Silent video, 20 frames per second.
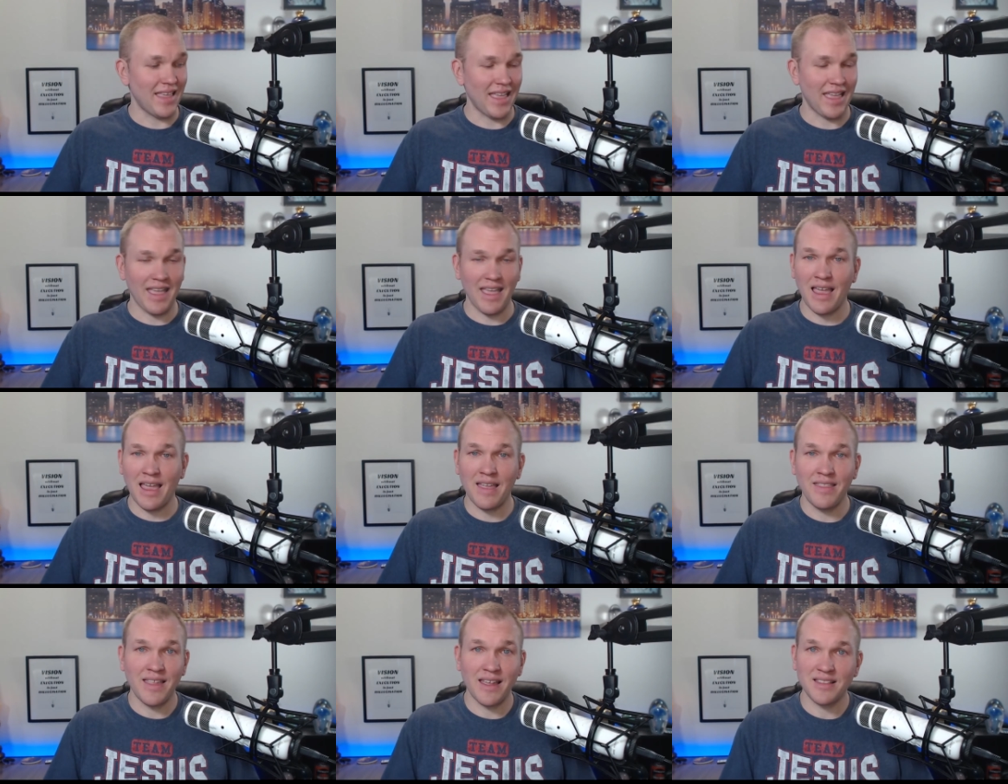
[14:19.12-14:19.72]

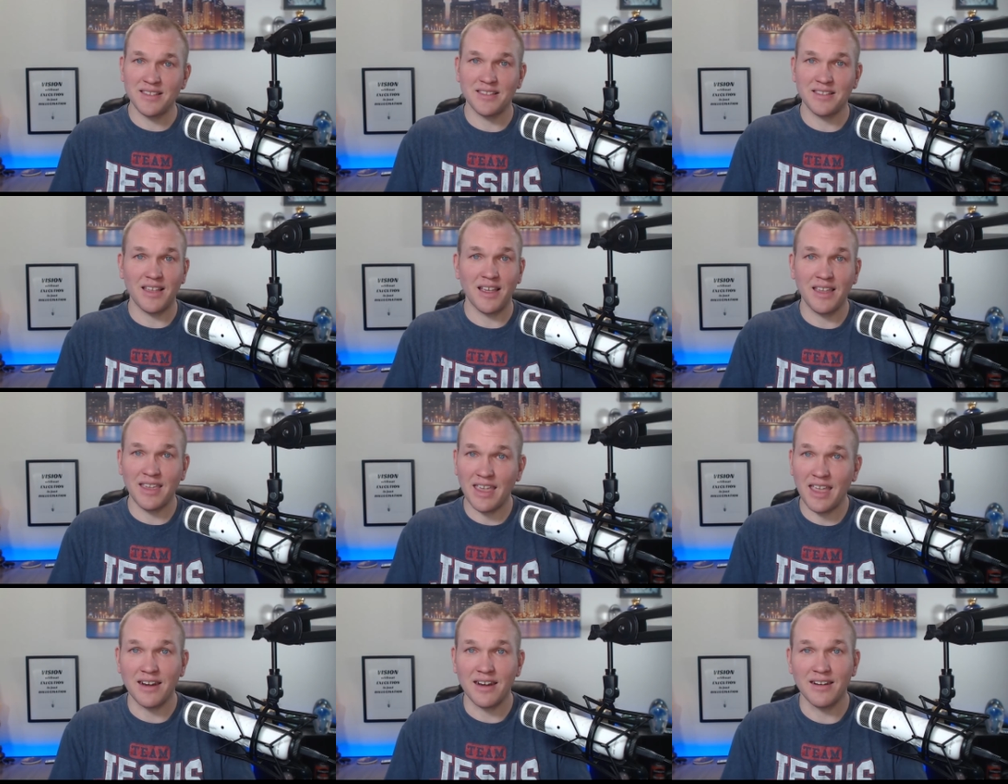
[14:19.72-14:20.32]
And that's,
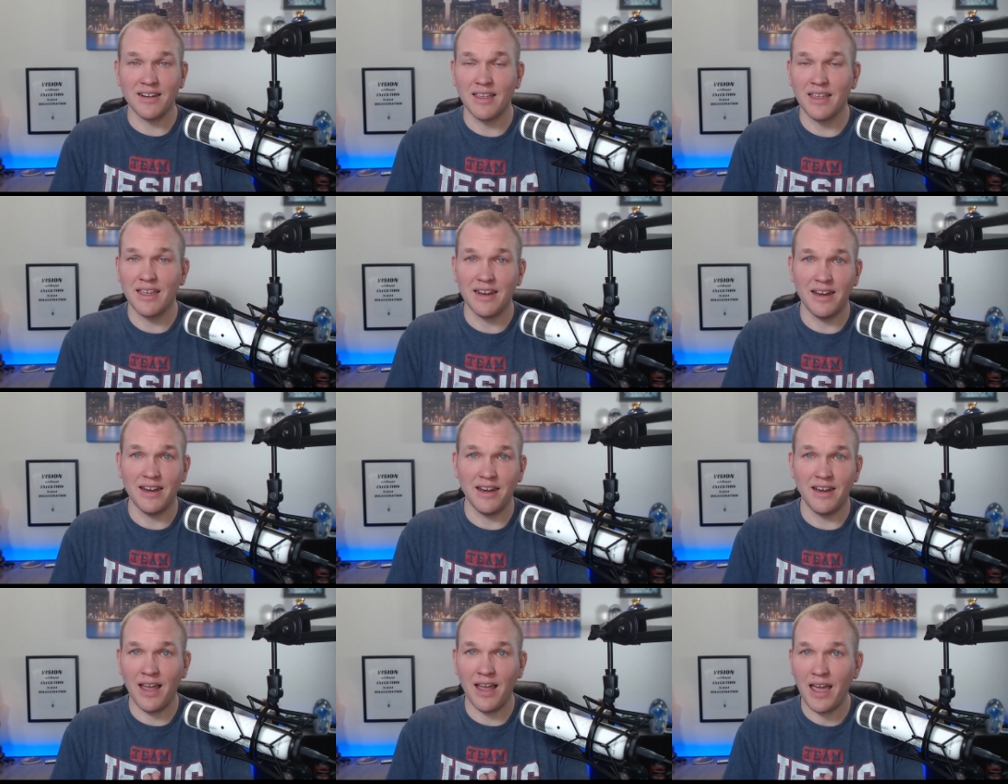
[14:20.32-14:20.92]
again,
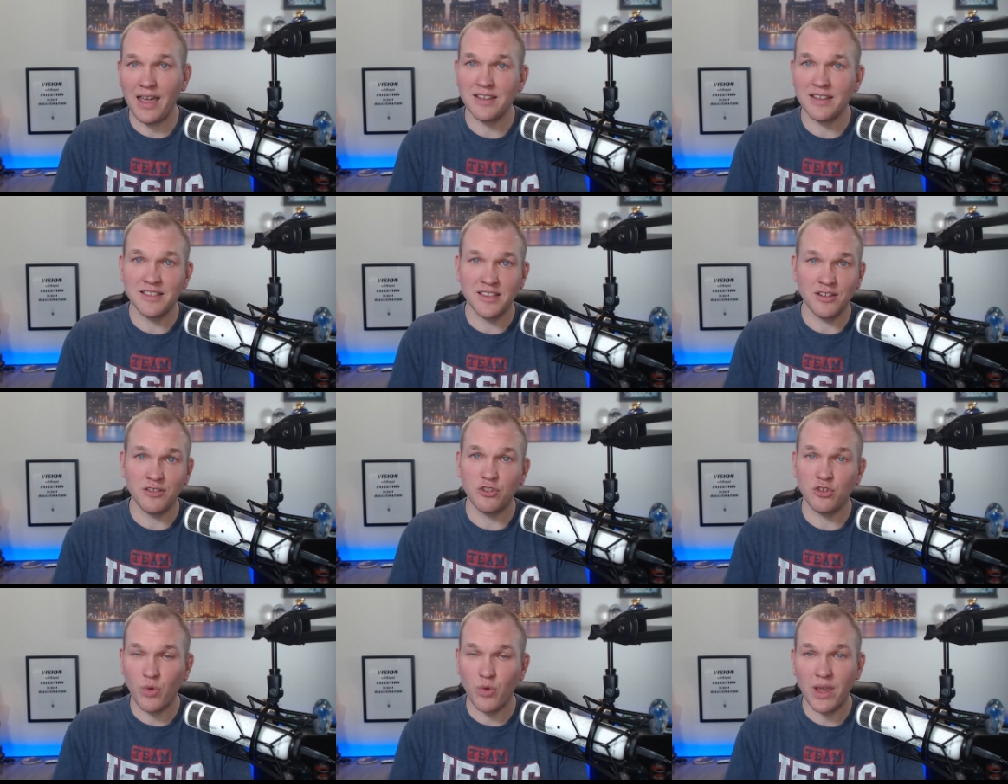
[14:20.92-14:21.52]
not a
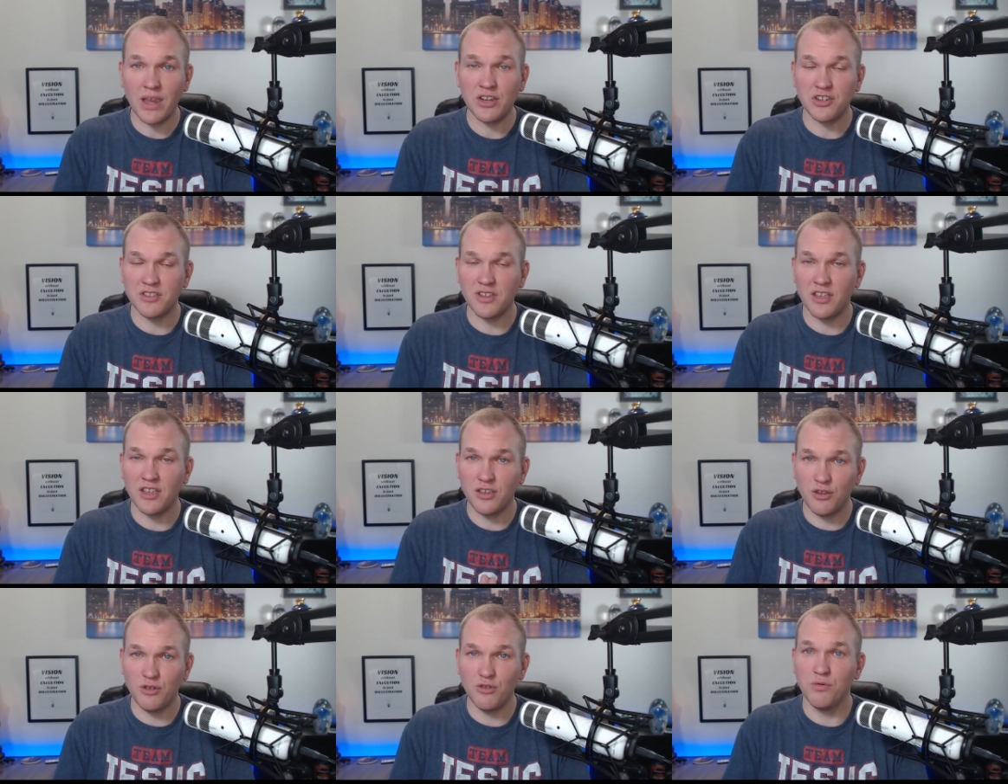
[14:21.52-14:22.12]
situation
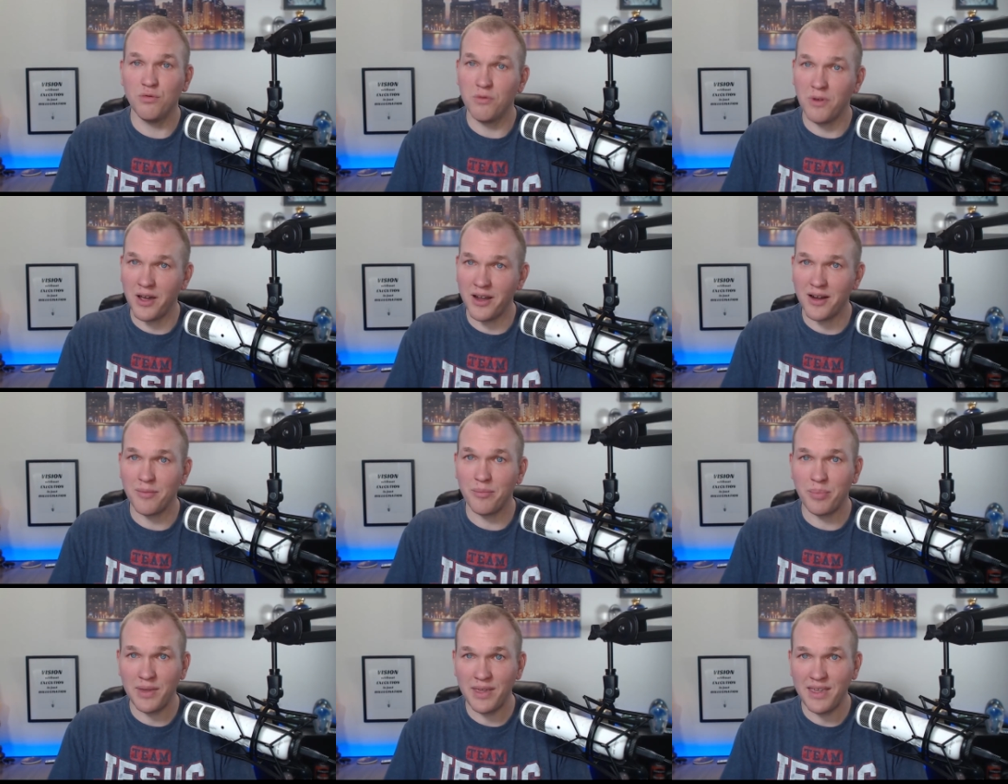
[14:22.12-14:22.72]
that you want to
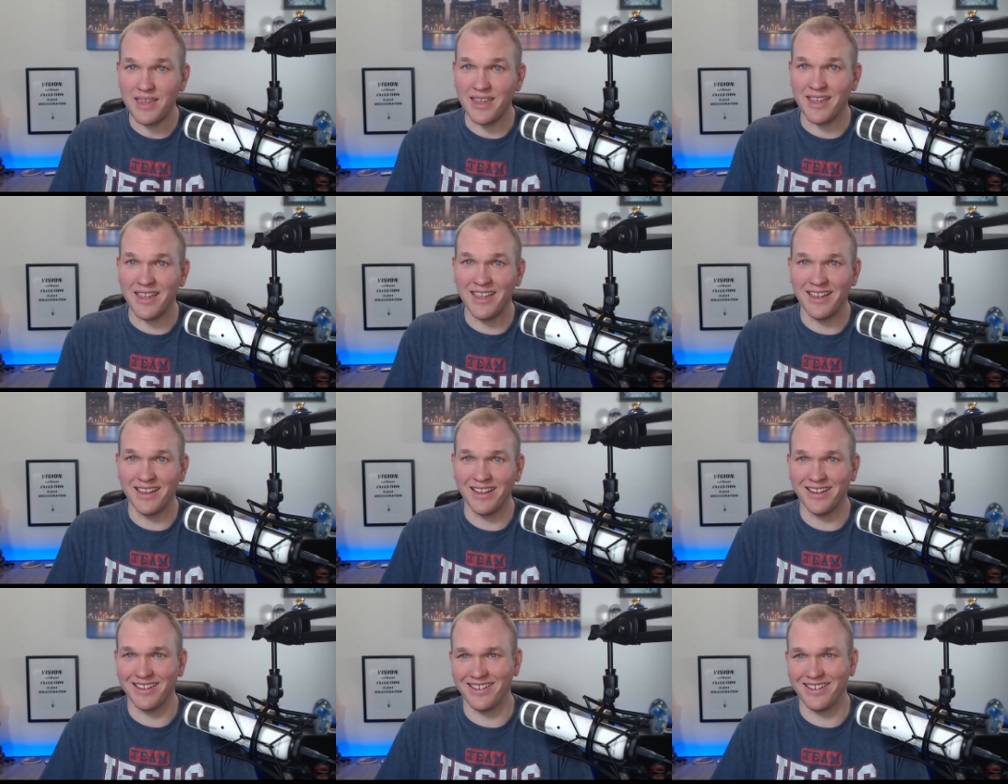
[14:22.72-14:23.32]
be
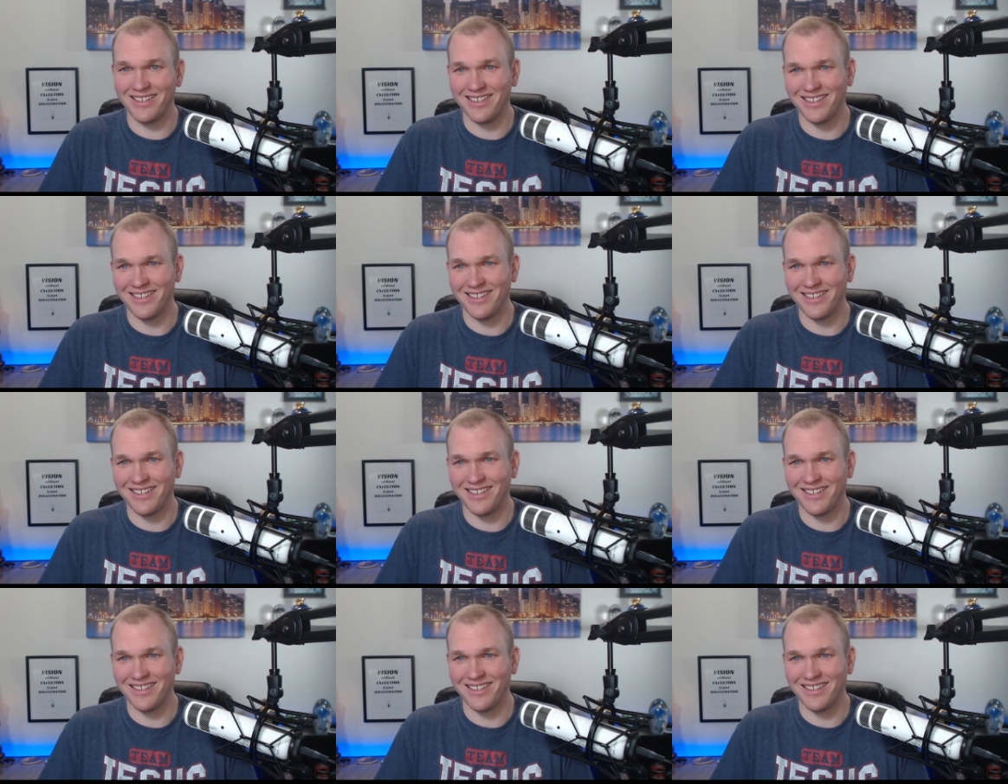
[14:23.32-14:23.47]
in.